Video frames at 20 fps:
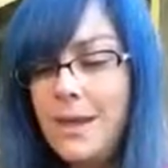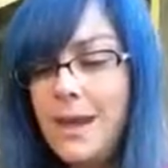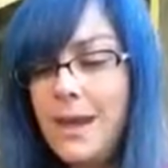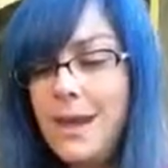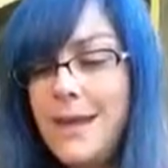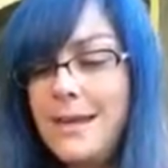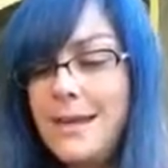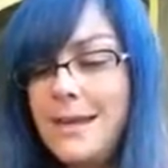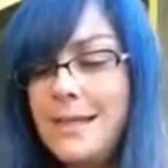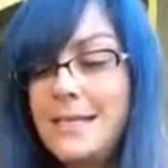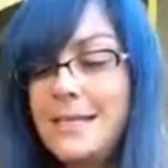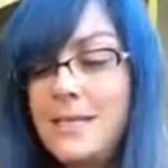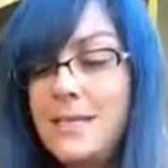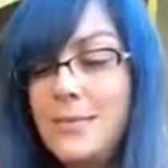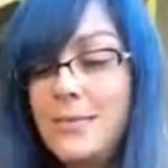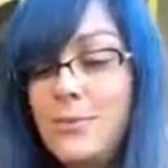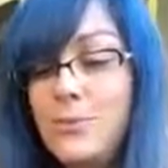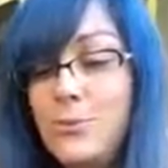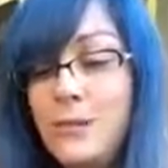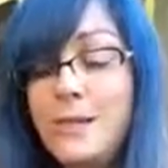And
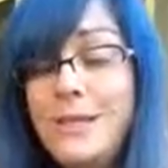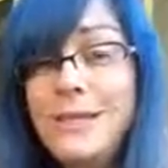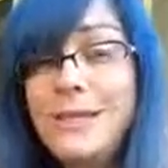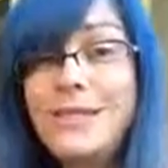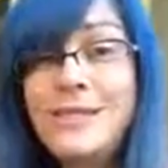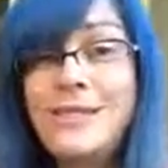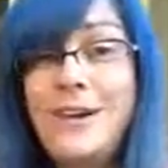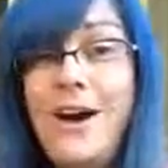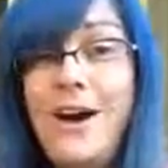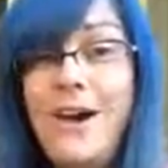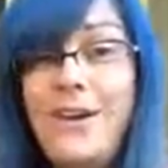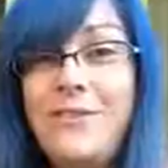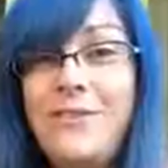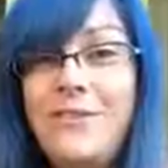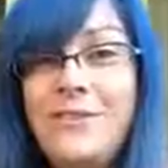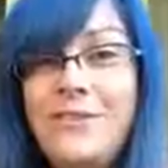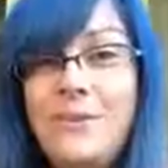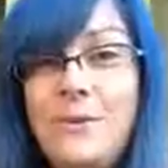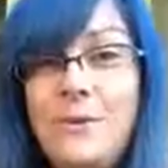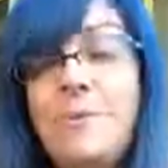it's really soft,
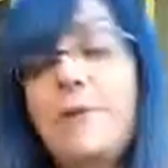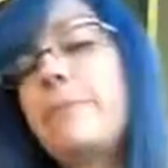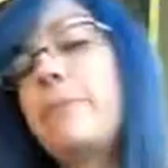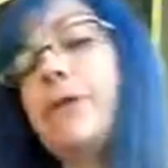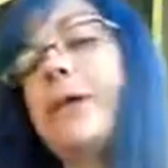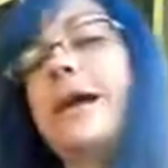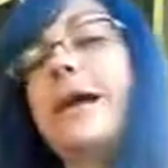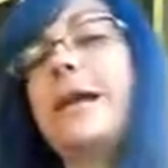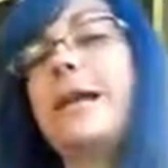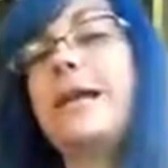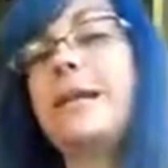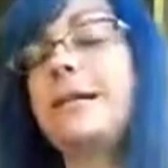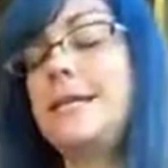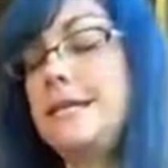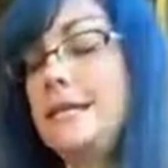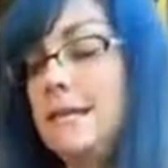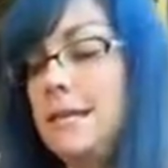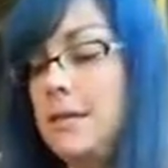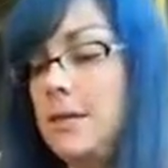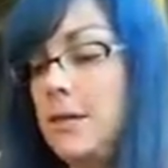and so my plan
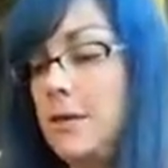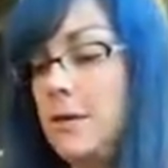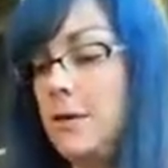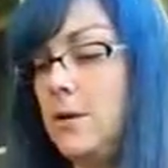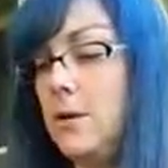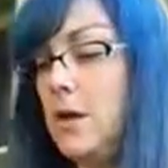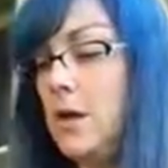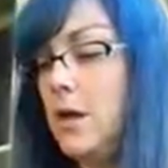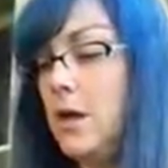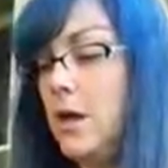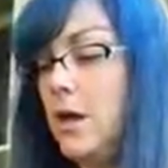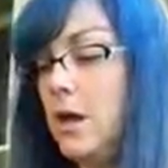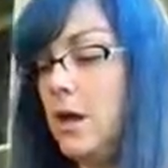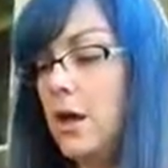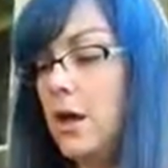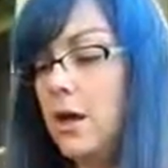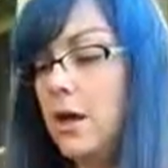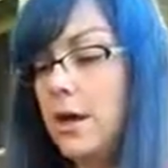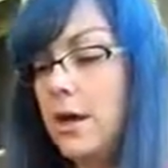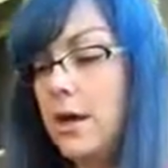is to
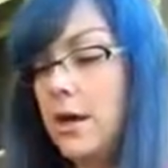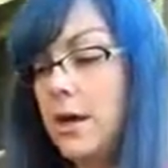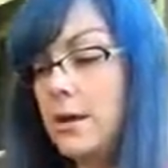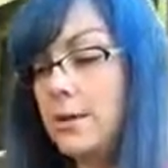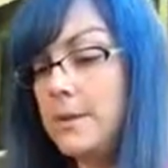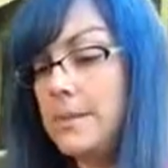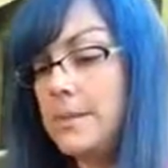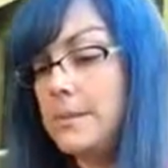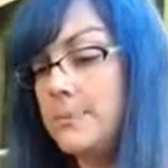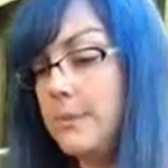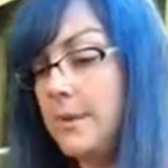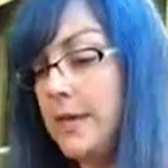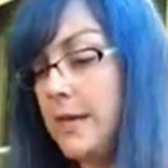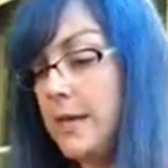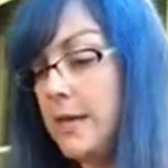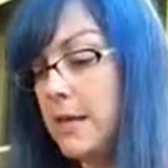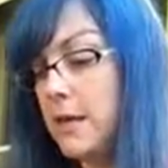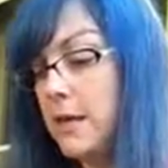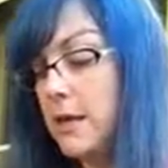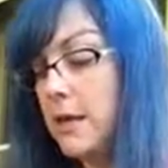
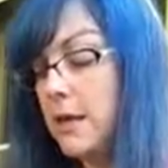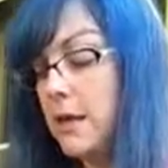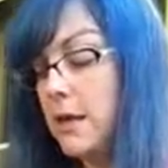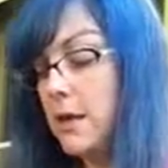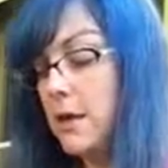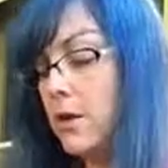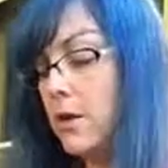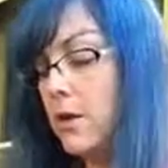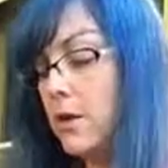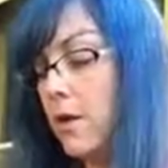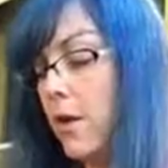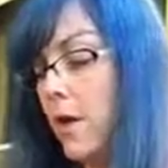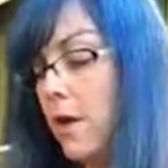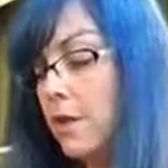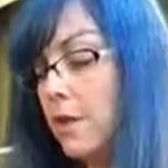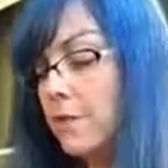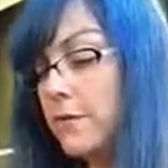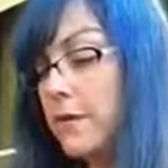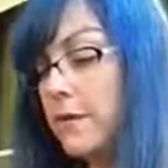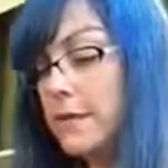spin
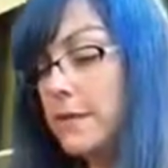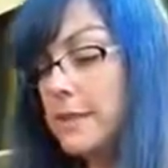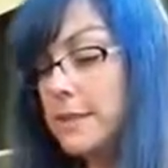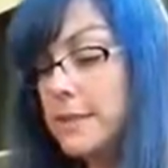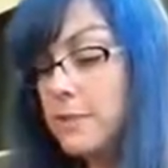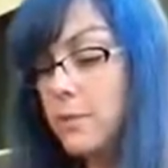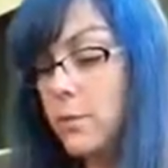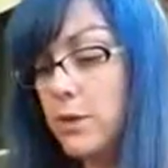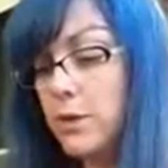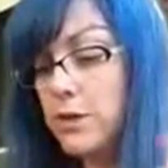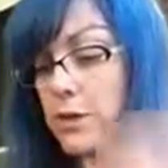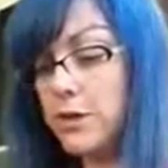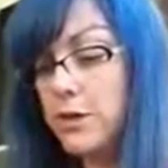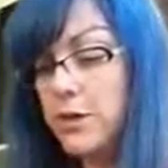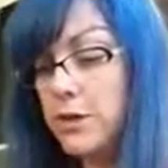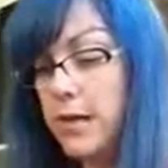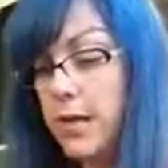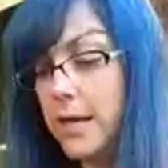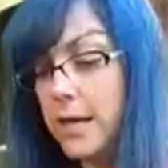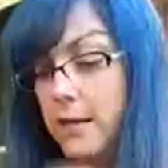all of these, one
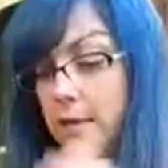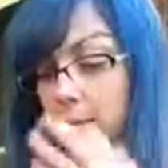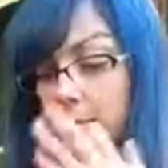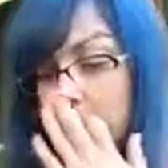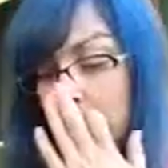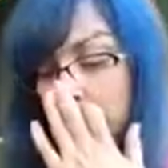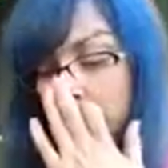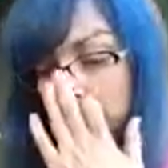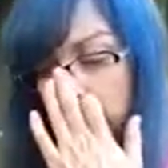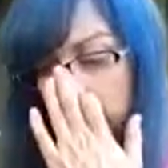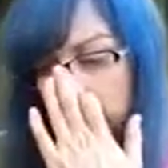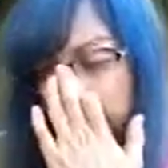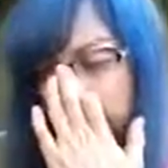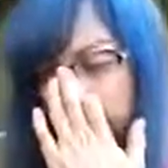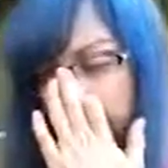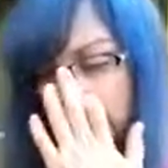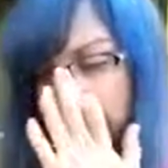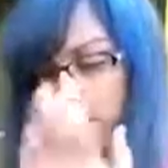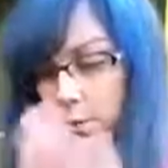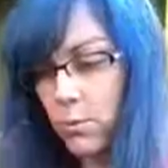strand with the
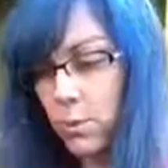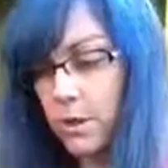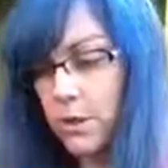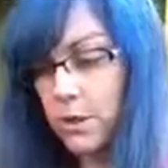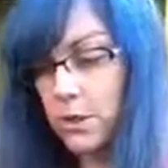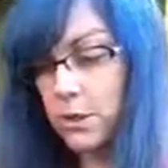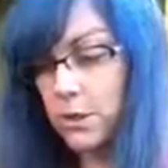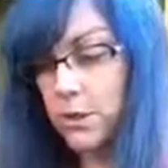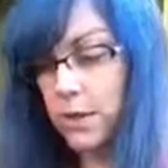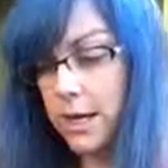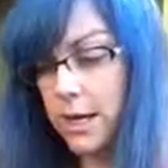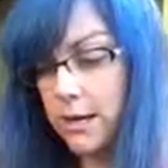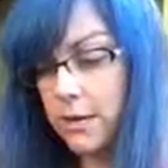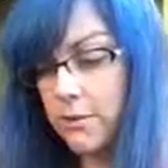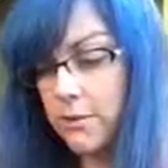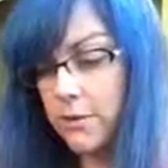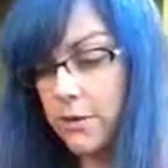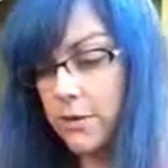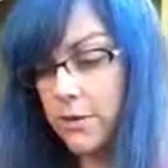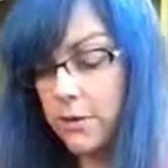blend and one
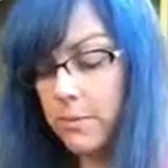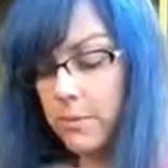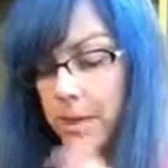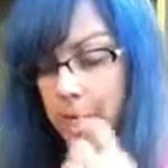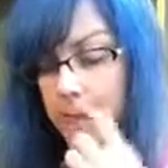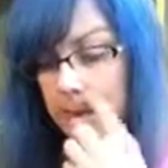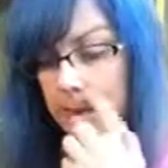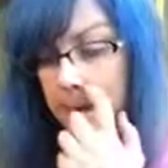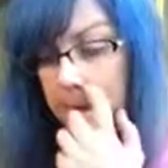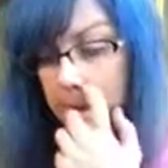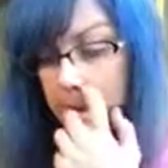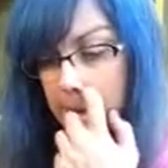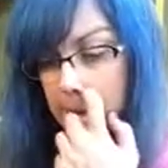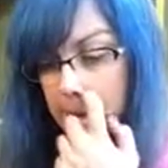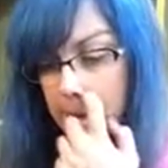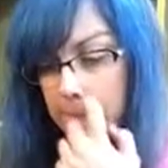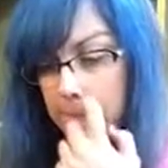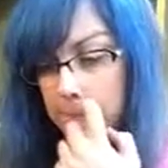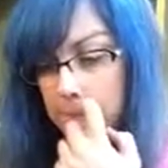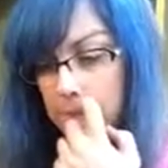strand with the black
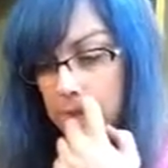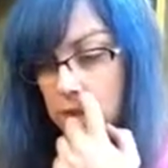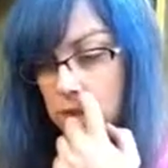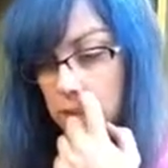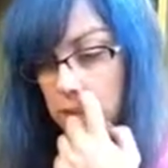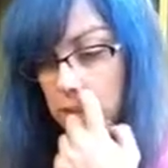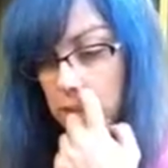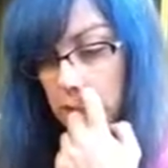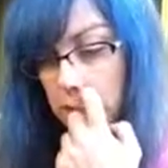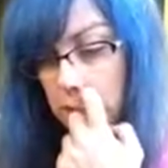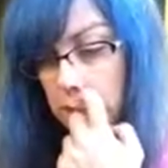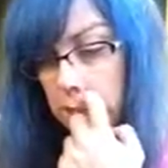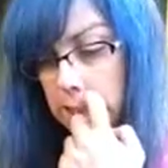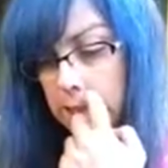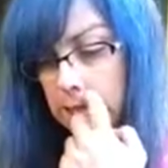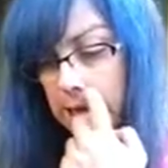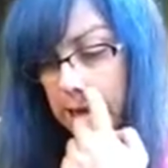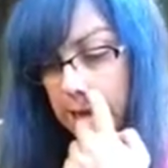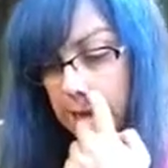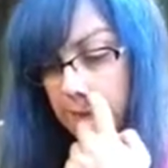Shetland,
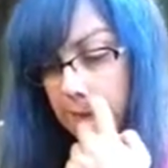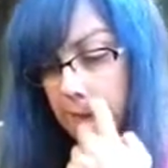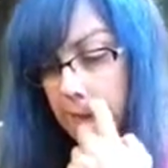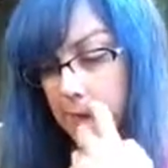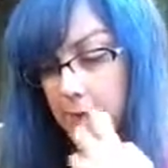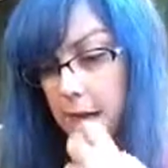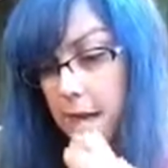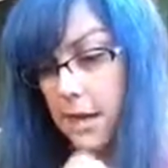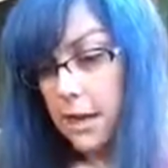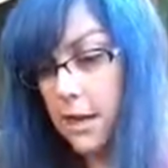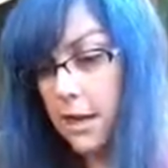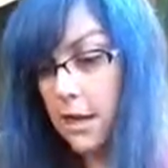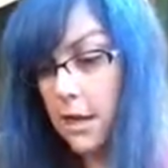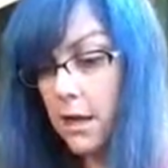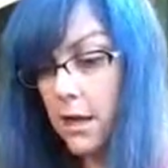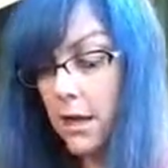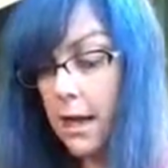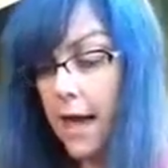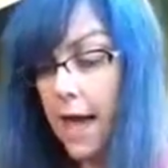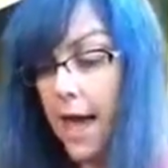and then
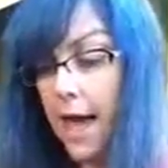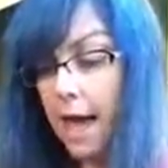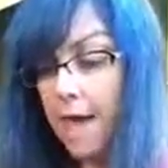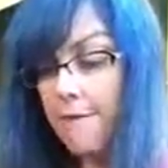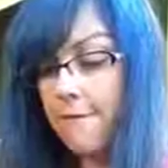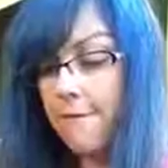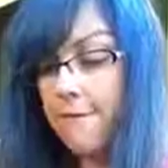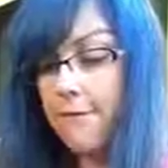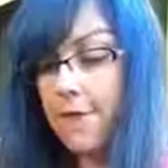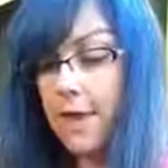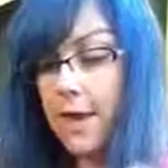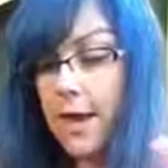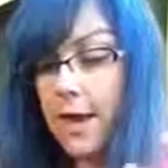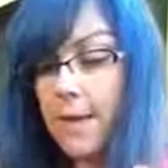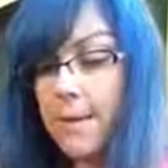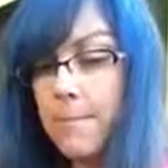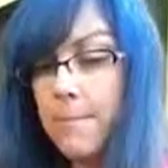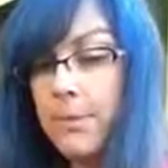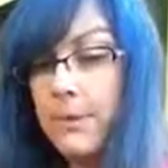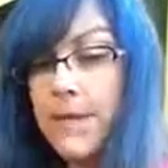have
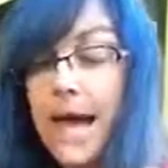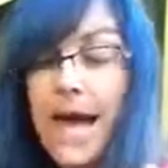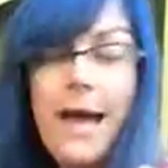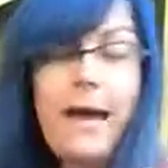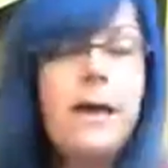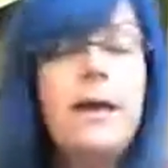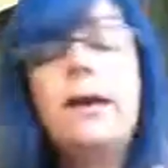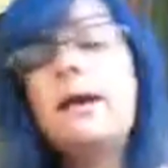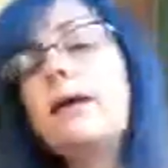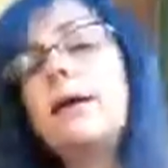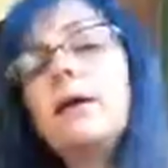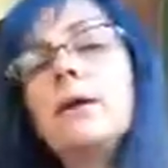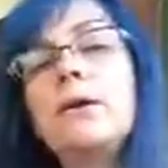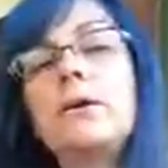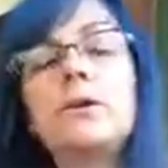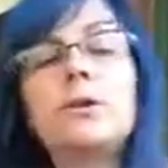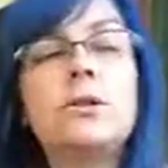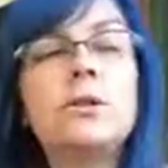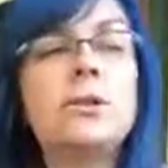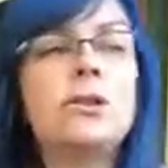a black
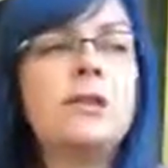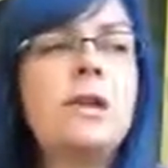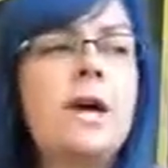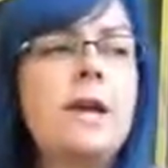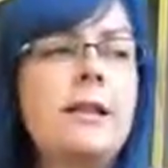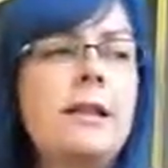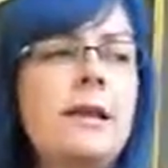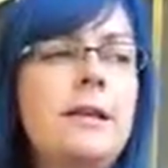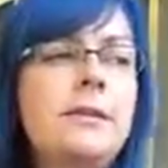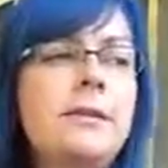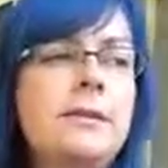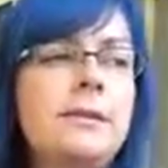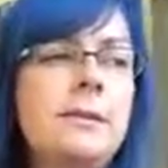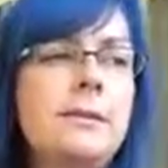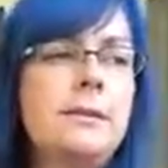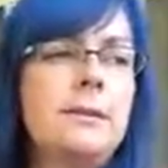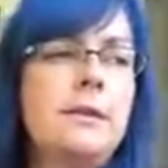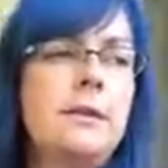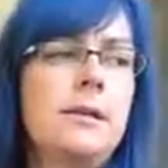Shetland